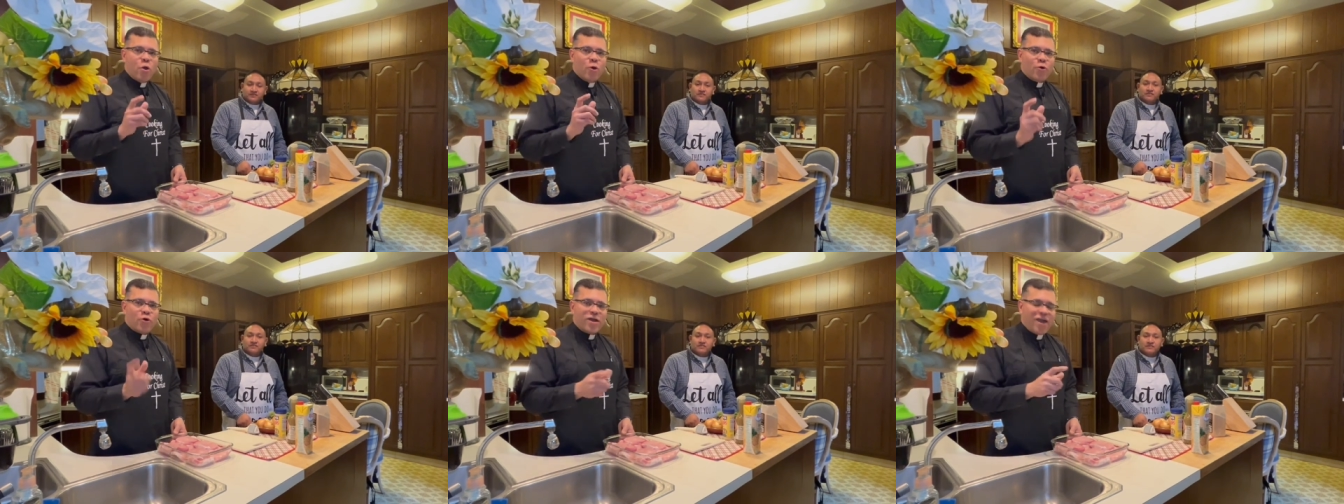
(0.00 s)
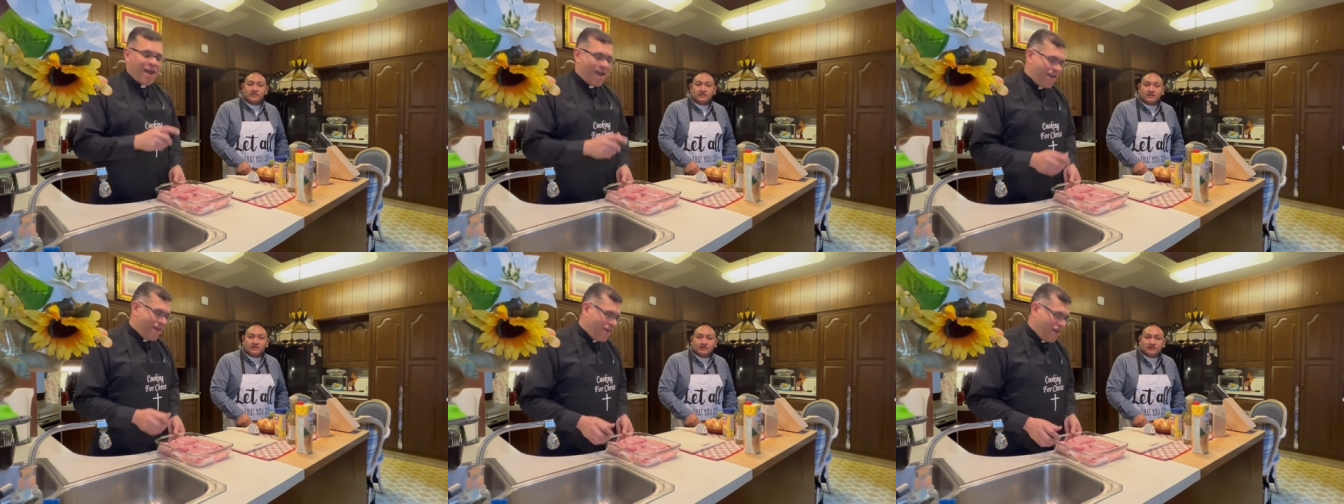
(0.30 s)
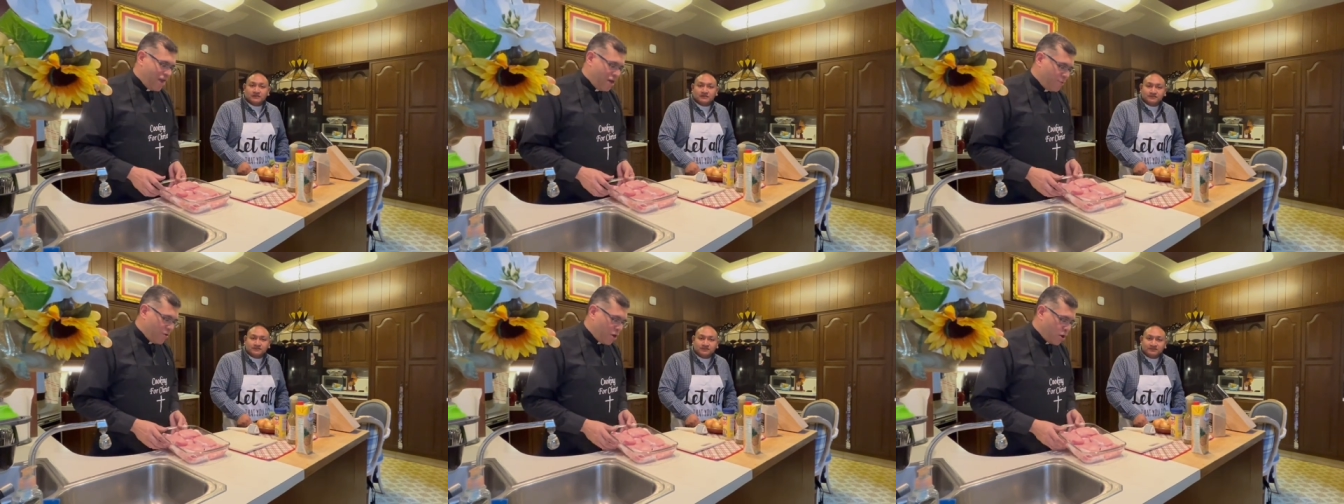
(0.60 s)
Okay,
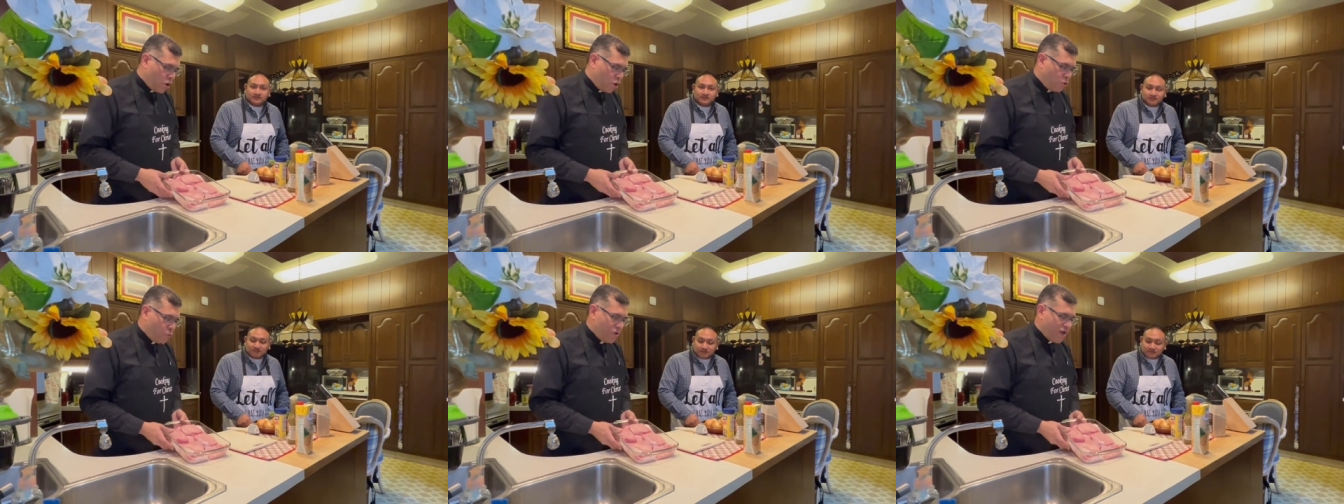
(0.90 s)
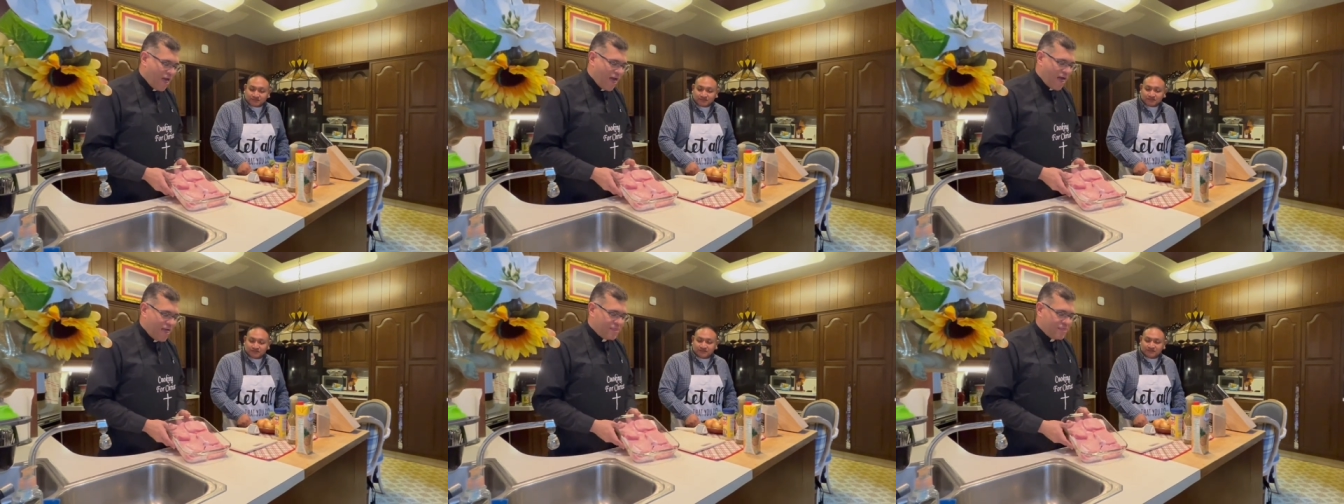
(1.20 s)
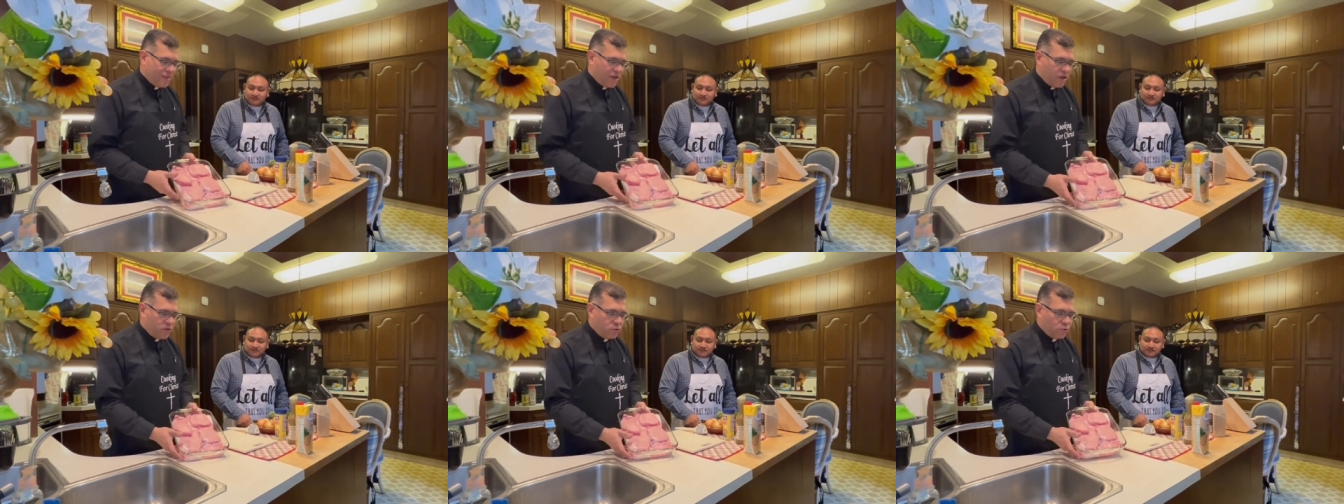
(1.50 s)
here we go. We had
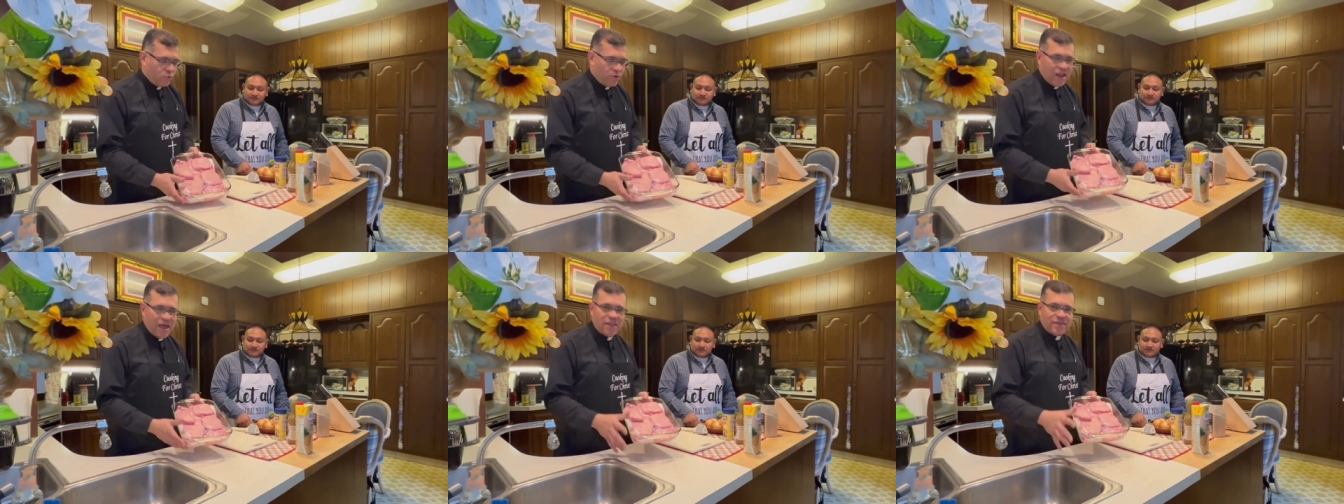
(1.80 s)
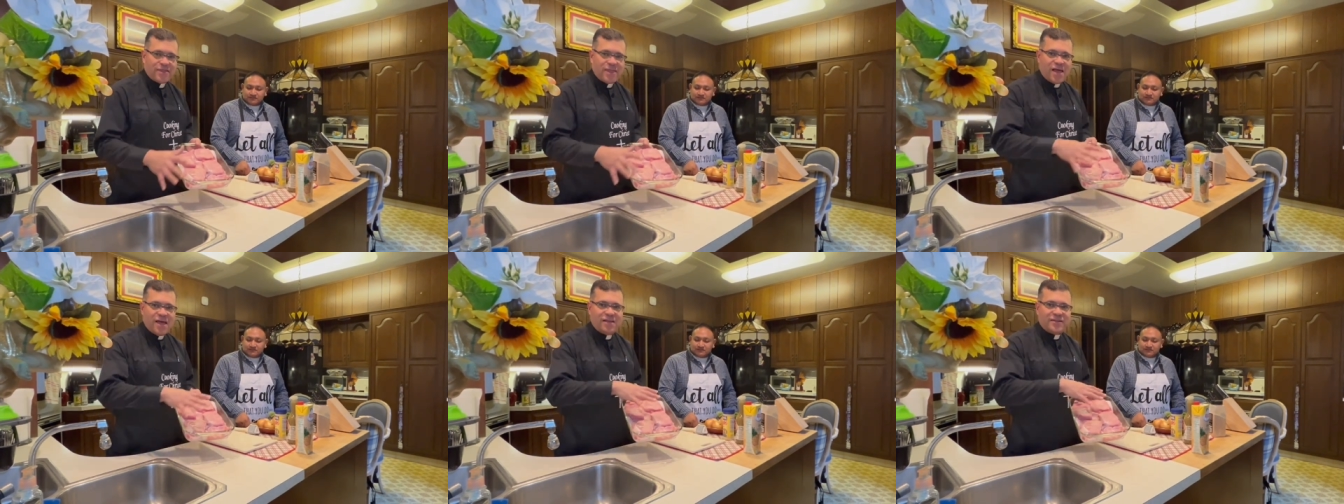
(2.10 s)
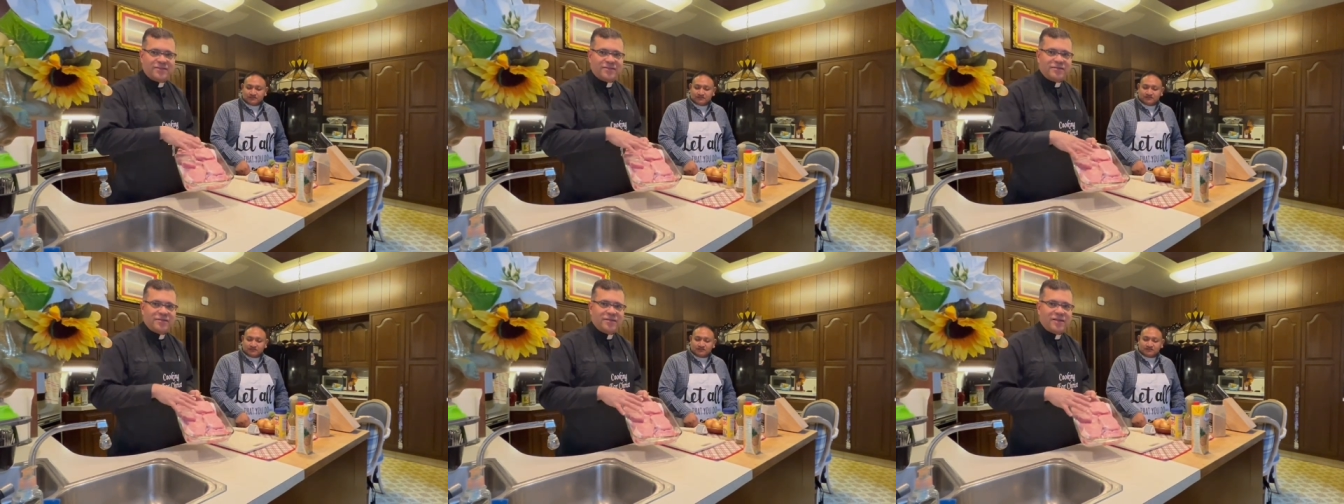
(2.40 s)
the
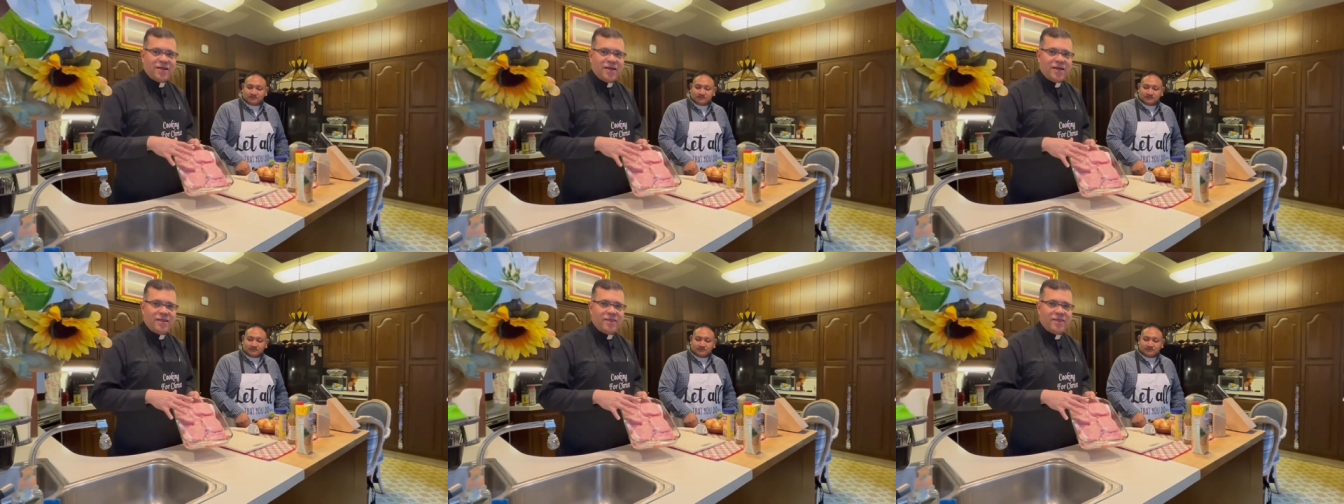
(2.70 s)
chuletas,